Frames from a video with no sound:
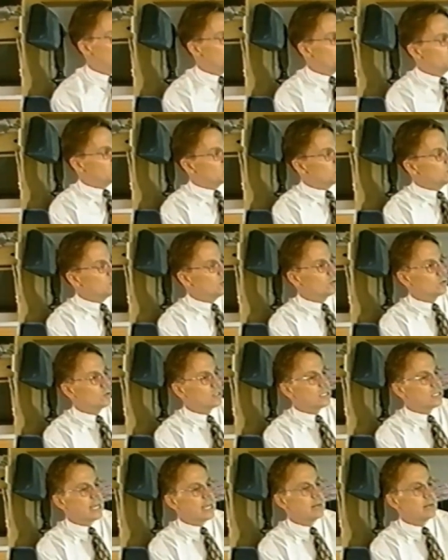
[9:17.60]
do note that the
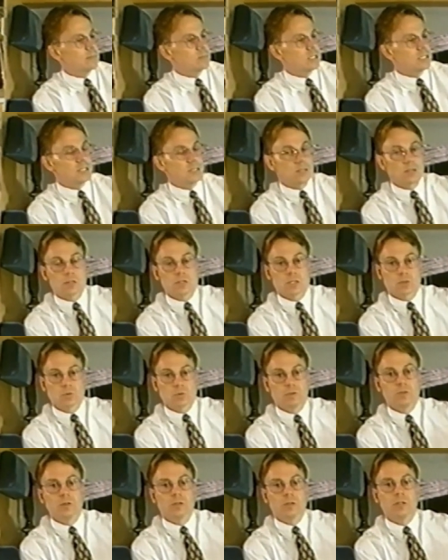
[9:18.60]
captain seats are
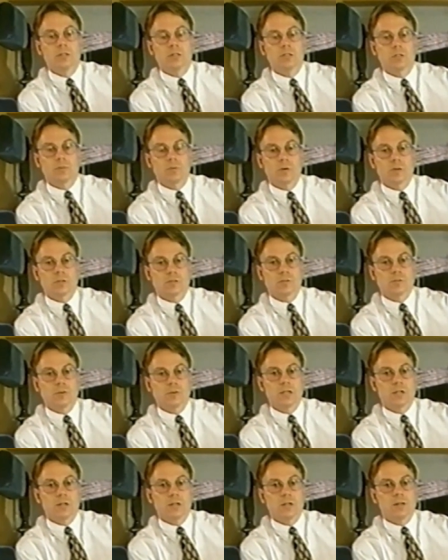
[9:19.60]
swiveled towards the rear.
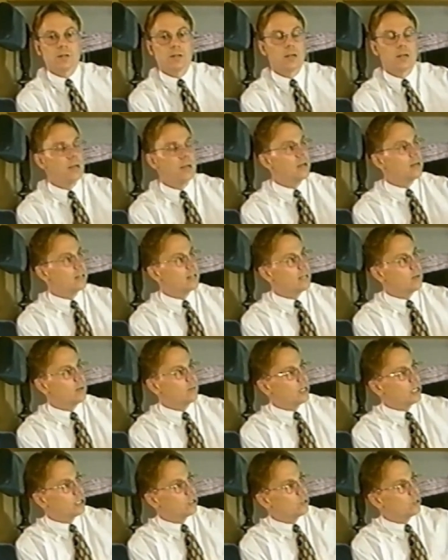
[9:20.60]
That way you
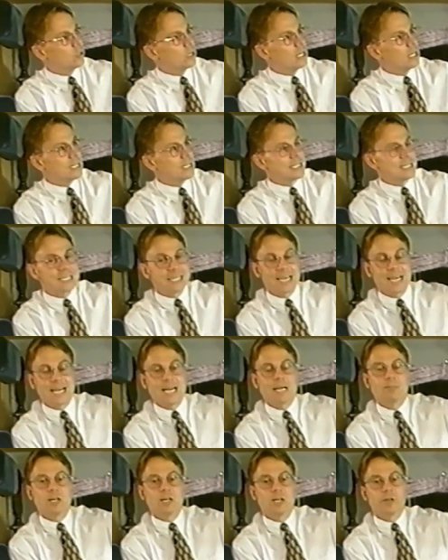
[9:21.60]
utilize the cab
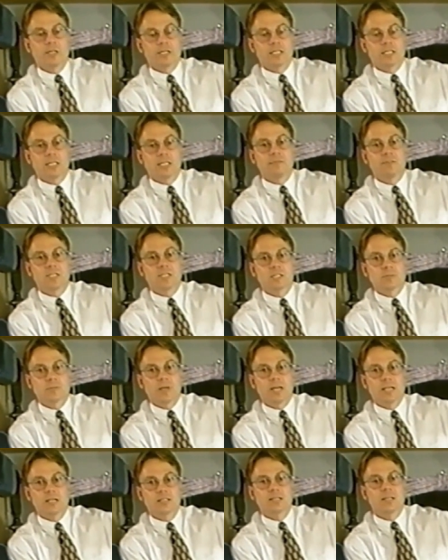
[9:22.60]
area as living
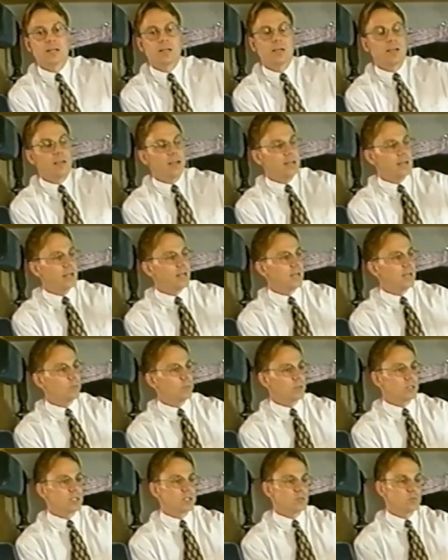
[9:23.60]
space and end up with
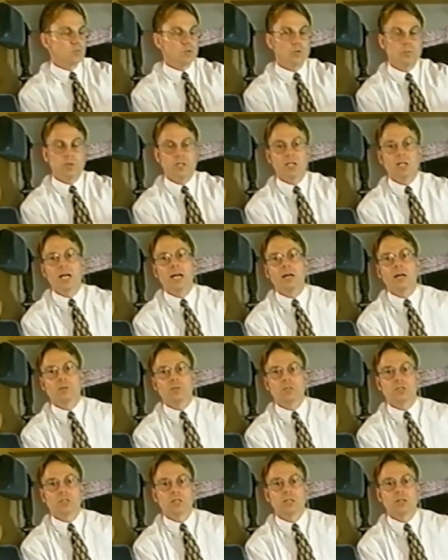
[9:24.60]
this roomy lounge
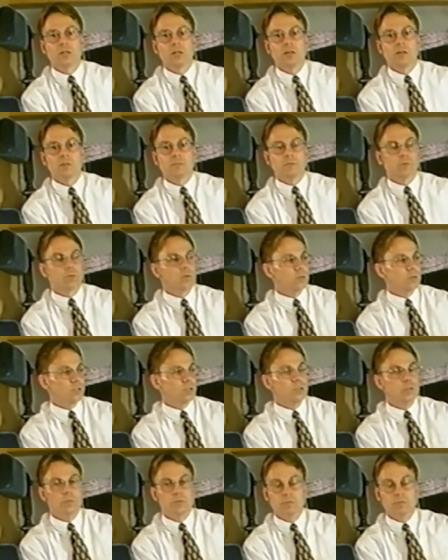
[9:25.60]
for you
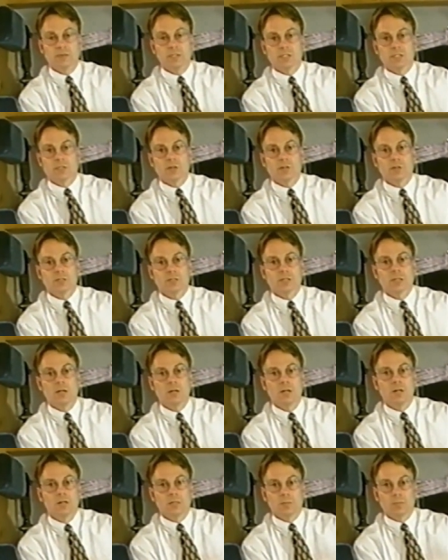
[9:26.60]
and visitors
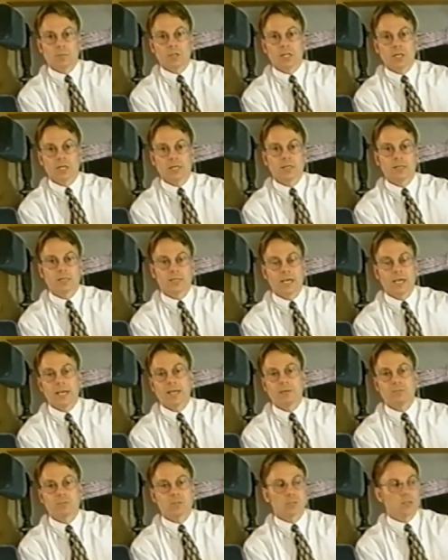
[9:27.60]
to play games,
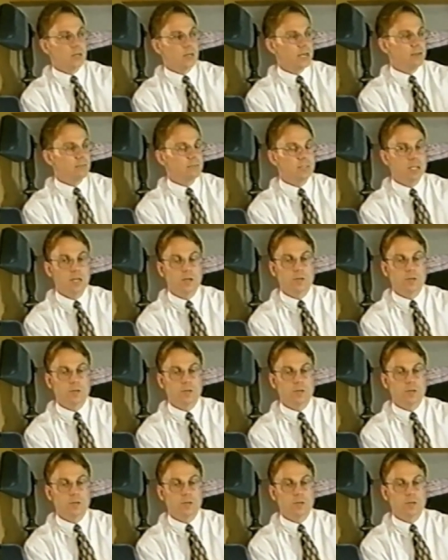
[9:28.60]
have dinner.